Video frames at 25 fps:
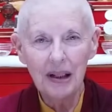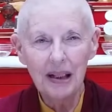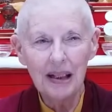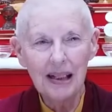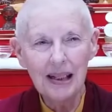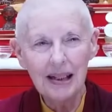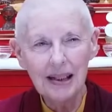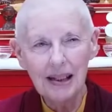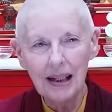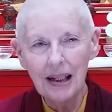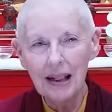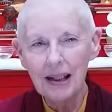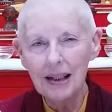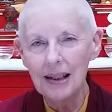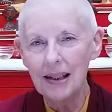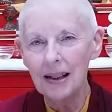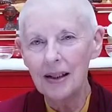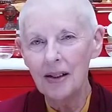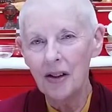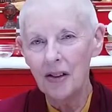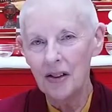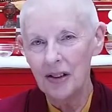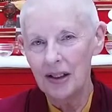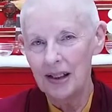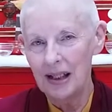can see it
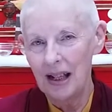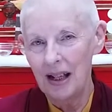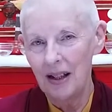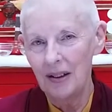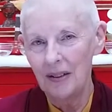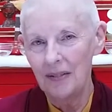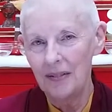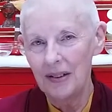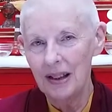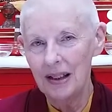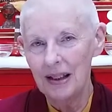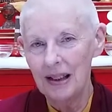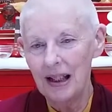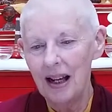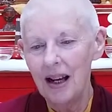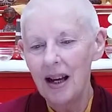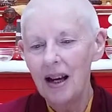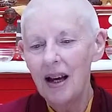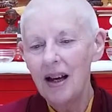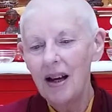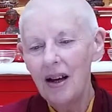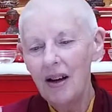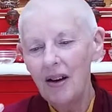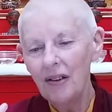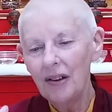in ourselves and say,
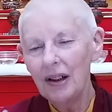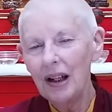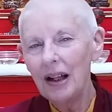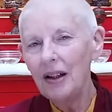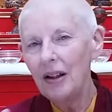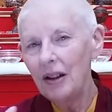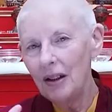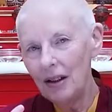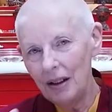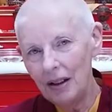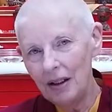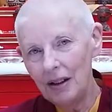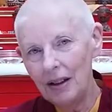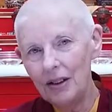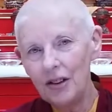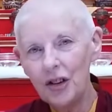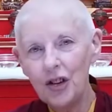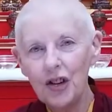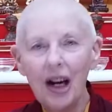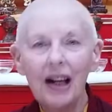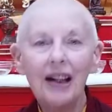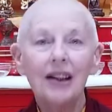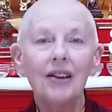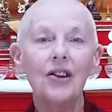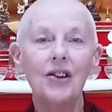okay,
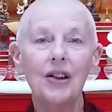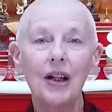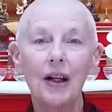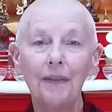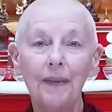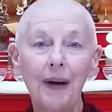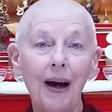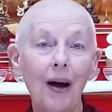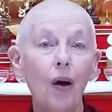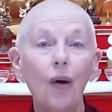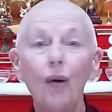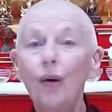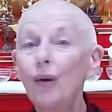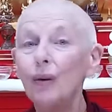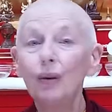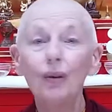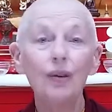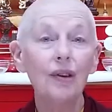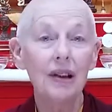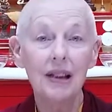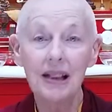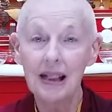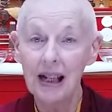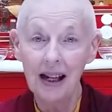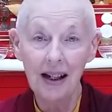check yourself out all
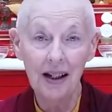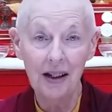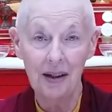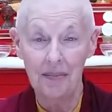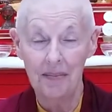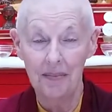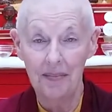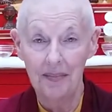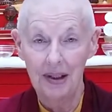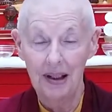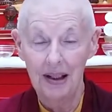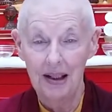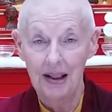the time.